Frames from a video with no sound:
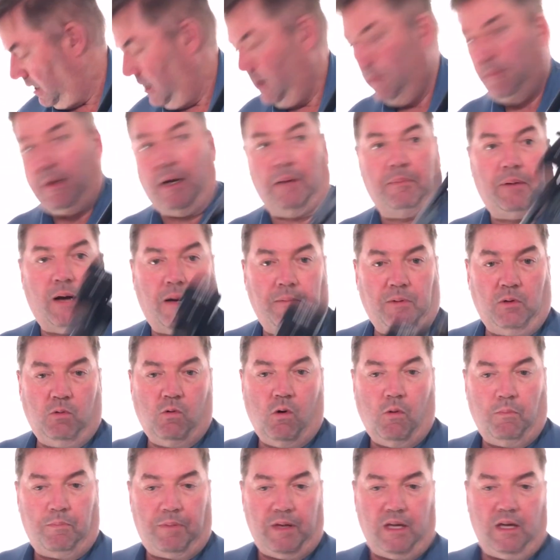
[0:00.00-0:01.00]
but it probably
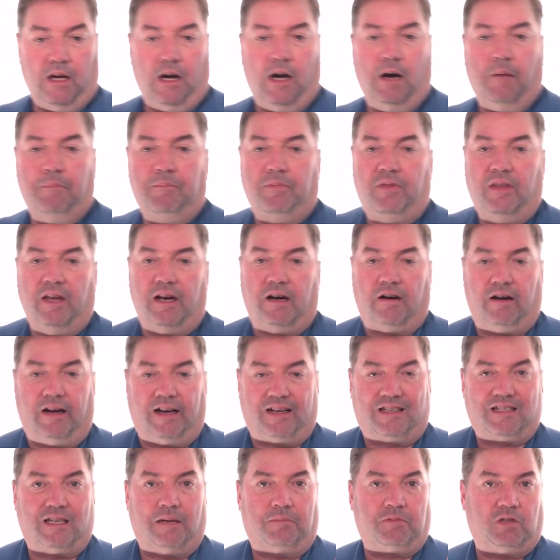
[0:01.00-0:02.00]
won't be up there
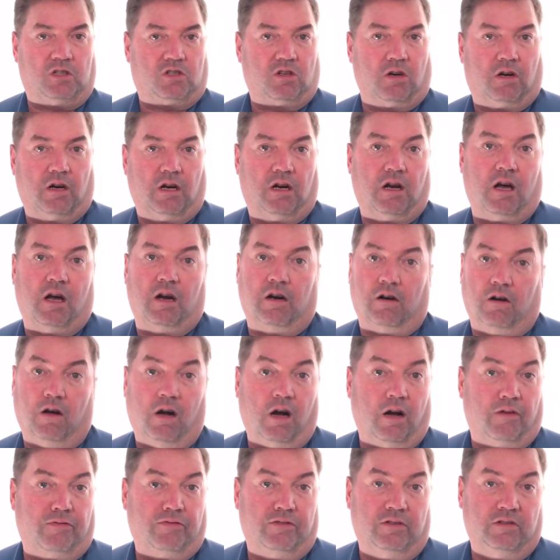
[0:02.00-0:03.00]
except to turn it on and
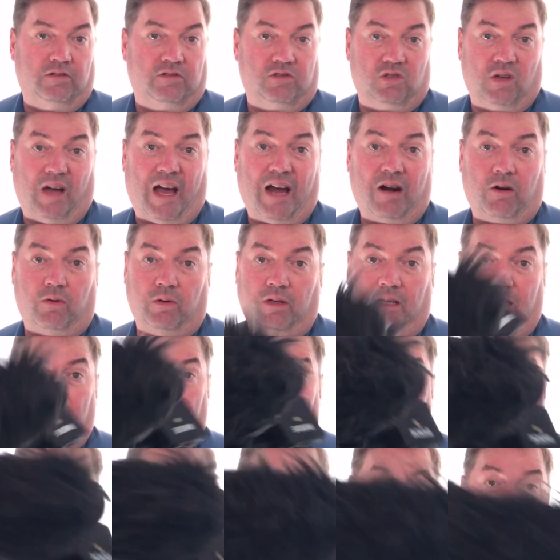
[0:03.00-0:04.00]
off. So I don't really
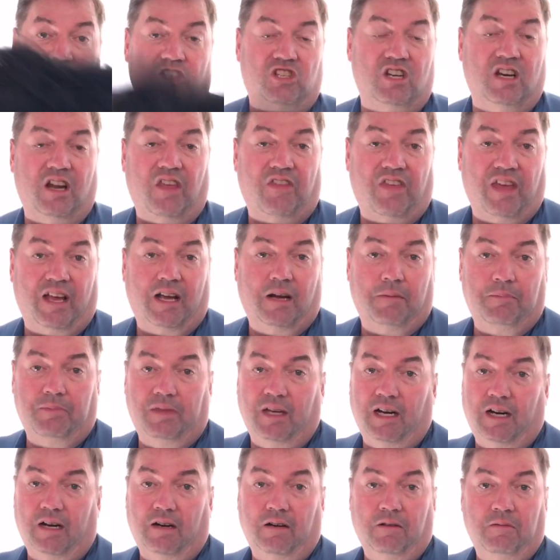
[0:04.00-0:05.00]
need to touch anything up
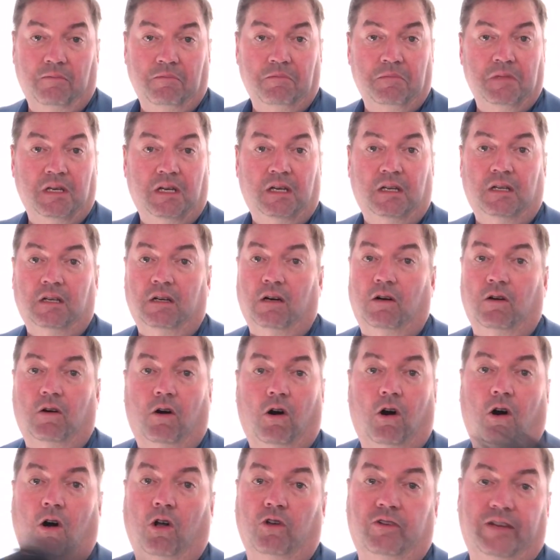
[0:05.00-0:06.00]
there
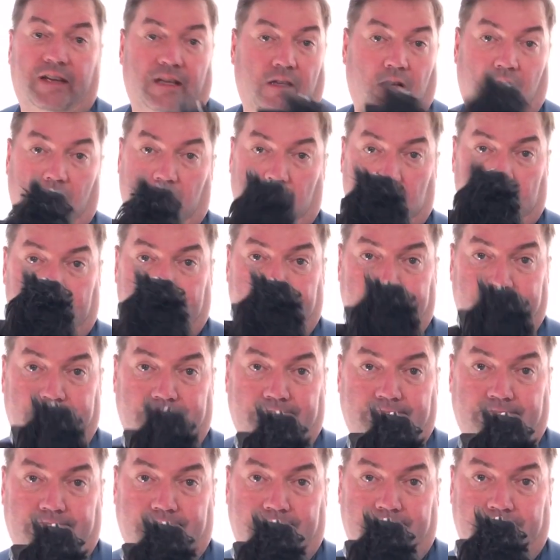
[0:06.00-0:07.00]
all day long.
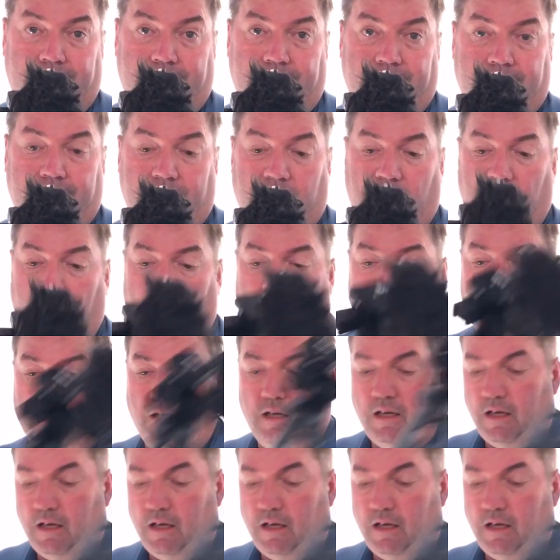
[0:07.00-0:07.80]
Okay,